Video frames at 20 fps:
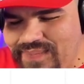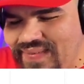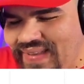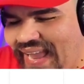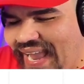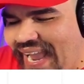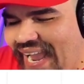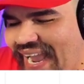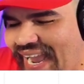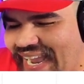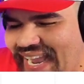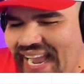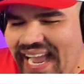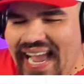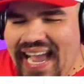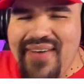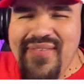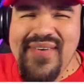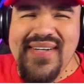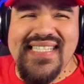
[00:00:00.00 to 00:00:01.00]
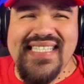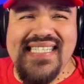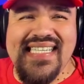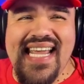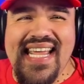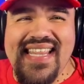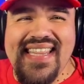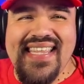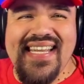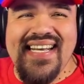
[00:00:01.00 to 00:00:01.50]
I would
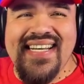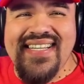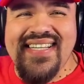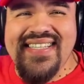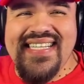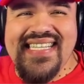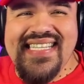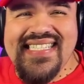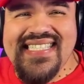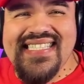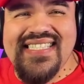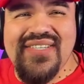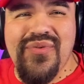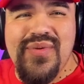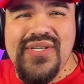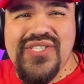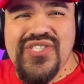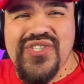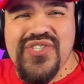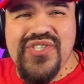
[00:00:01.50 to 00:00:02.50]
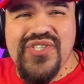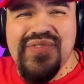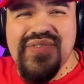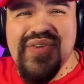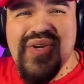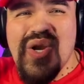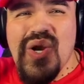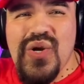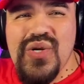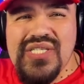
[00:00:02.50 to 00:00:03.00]
say that at least the Wizards of
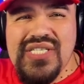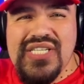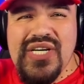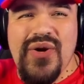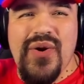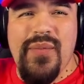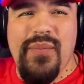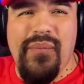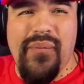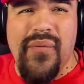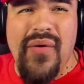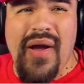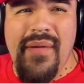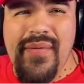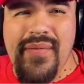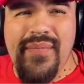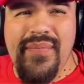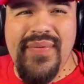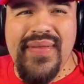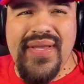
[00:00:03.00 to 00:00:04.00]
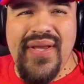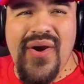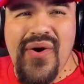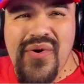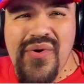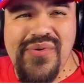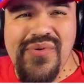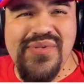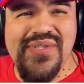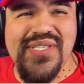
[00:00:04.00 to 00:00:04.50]
the Coast era probably
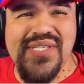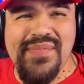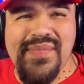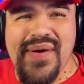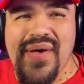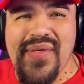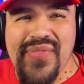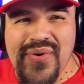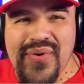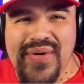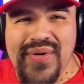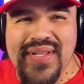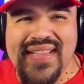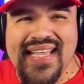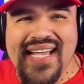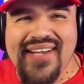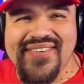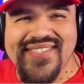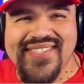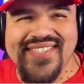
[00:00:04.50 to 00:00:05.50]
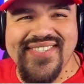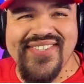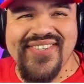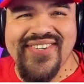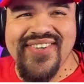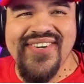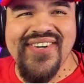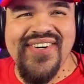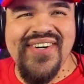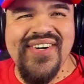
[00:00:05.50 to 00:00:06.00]
owns about
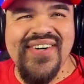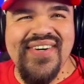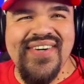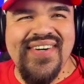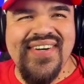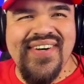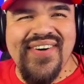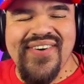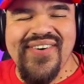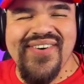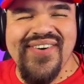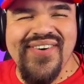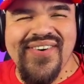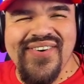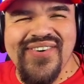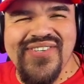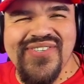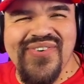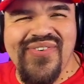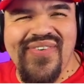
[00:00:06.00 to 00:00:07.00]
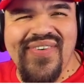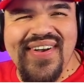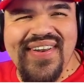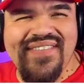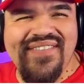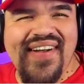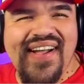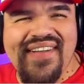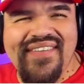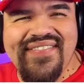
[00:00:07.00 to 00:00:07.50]
30,000 or
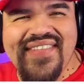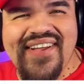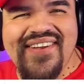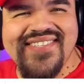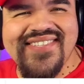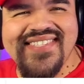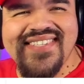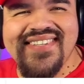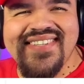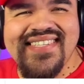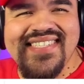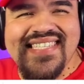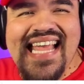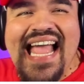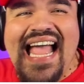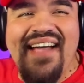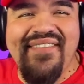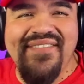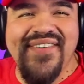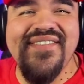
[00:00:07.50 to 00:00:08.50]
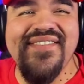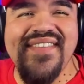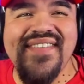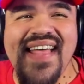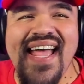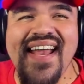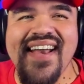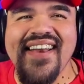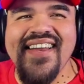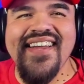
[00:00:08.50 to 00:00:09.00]
25,000, at least half of
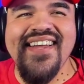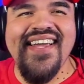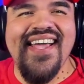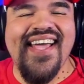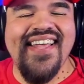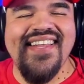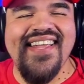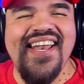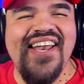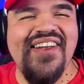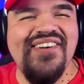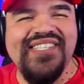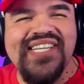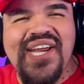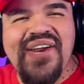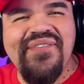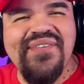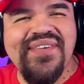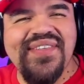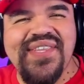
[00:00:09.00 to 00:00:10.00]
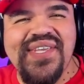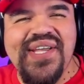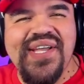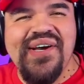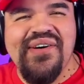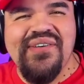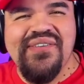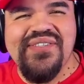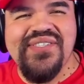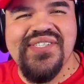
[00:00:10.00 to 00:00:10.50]
that, and then there's everything
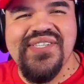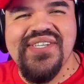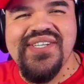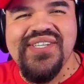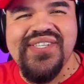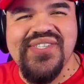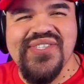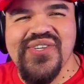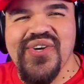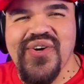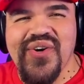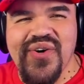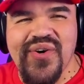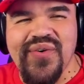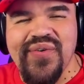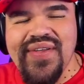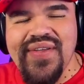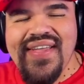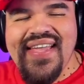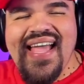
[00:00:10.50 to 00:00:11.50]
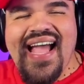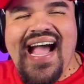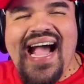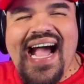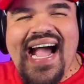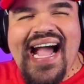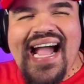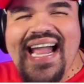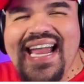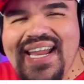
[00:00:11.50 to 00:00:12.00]
else. So
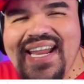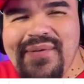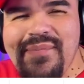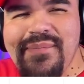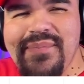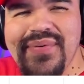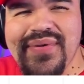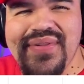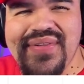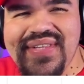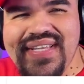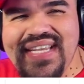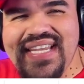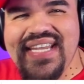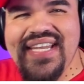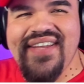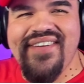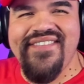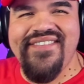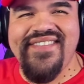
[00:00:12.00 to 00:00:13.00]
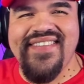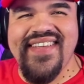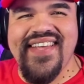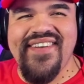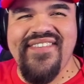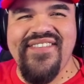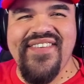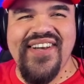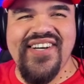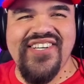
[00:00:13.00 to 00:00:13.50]
I believe that
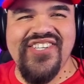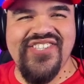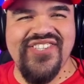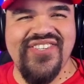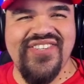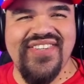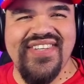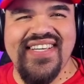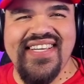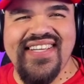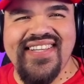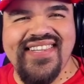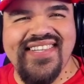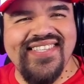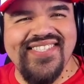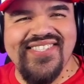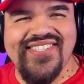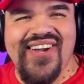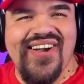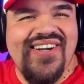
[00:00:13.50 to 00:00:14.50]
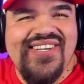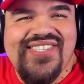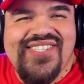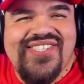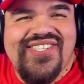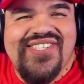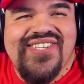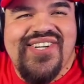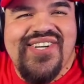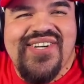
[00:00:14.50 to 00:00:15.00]
eventually the stock is
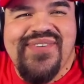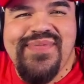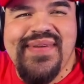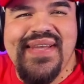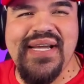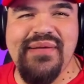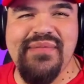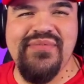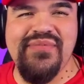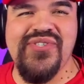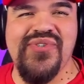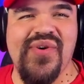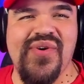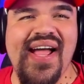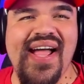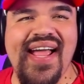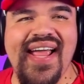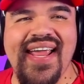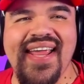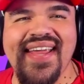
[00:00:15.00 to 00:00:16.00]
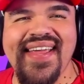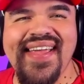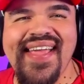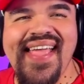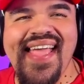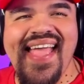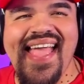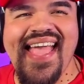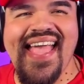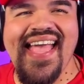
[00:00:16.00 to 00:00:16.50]
just going to become dry,
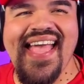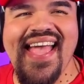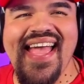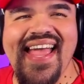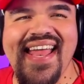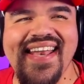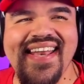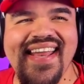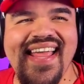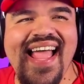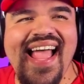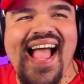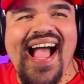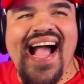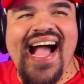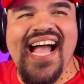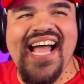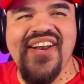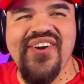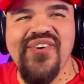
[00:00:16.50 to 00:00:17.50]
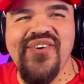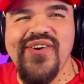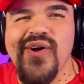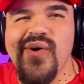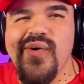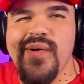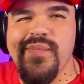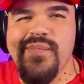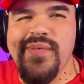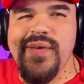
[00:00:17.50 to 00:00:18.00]
and I don't
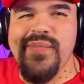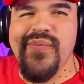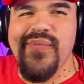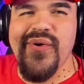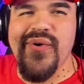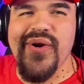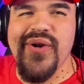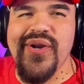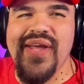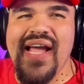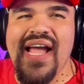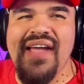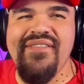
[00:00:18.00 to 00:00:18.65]
know what people are going to.